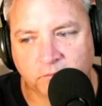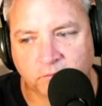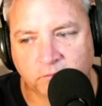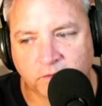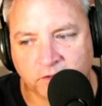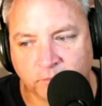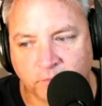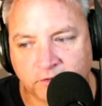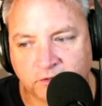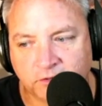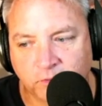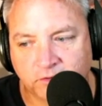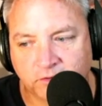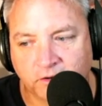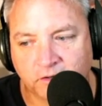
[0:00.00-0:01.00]
as much as
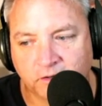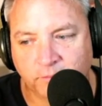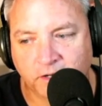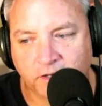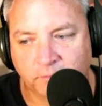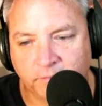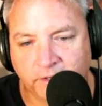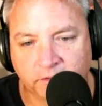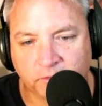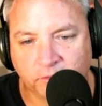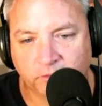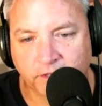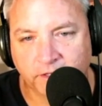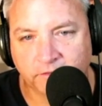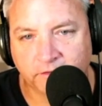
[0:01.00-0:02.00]
we talked about
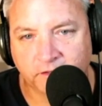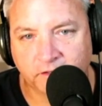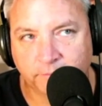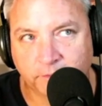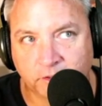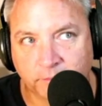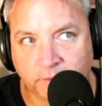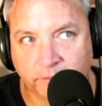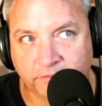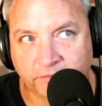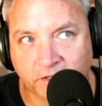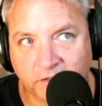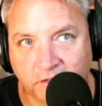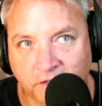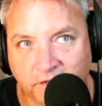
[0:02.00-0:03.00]
Mandalorian, that the Book of Boba
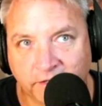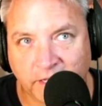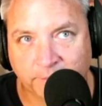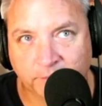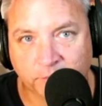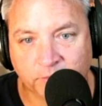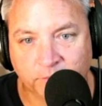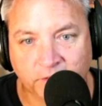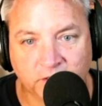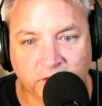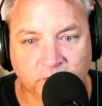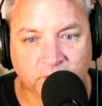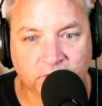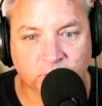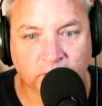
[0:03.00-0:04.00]
Fett needed to happen with me and
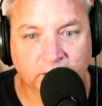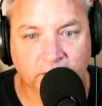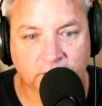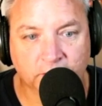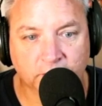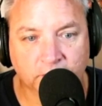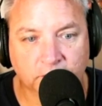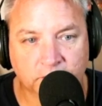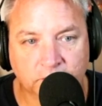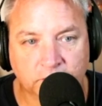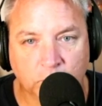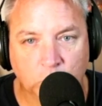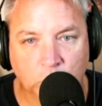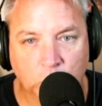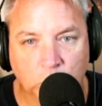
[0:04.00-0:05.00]
you as well.
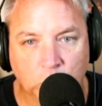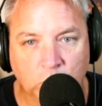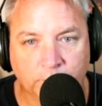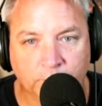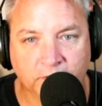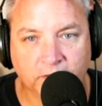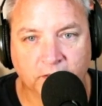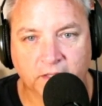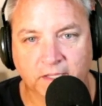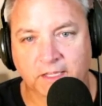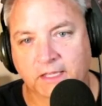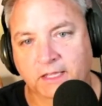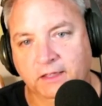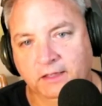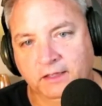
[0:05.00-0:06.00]
So, well, absolutely. I
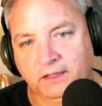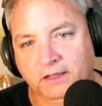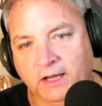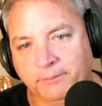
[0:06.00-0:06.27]
mean, I'm